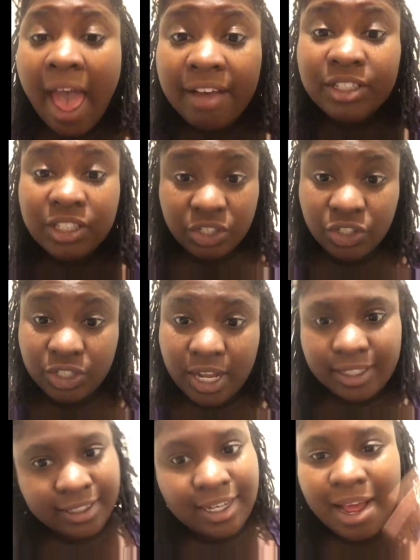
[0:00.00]
have
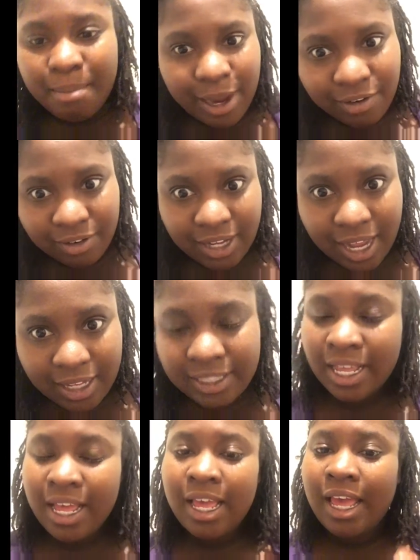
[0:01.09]
Sisterlocks, not micro locks,
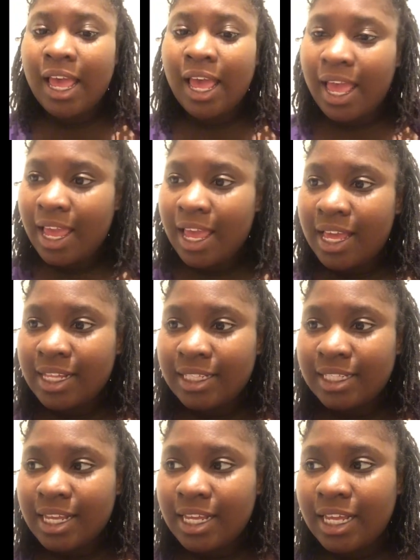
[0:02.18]
and
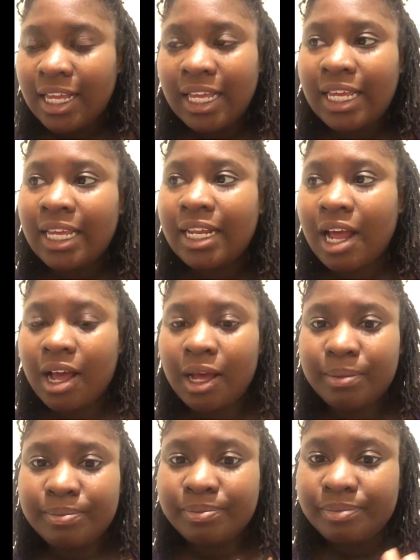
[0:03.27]
it
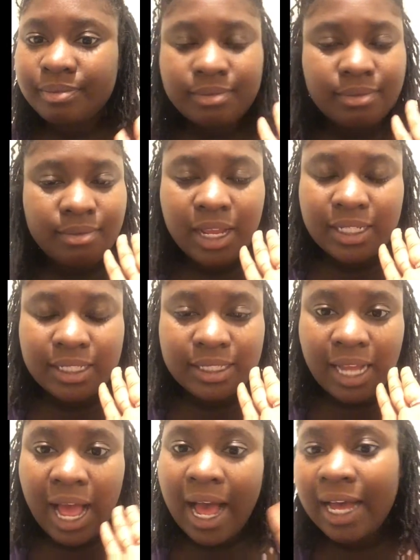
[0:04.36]

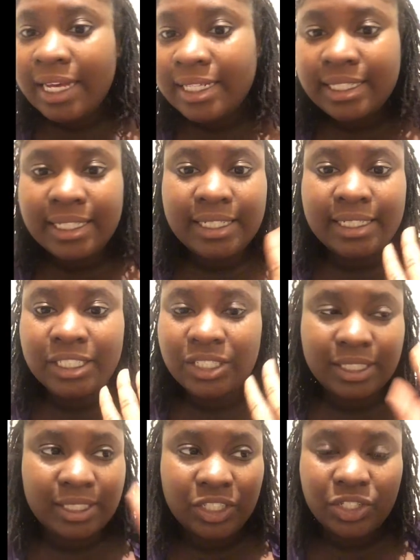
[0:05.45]
highly
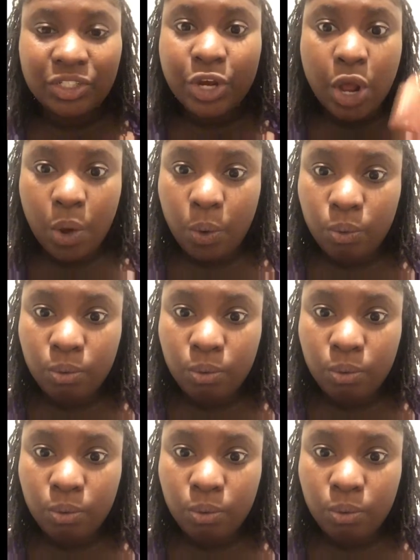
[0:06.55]
just no.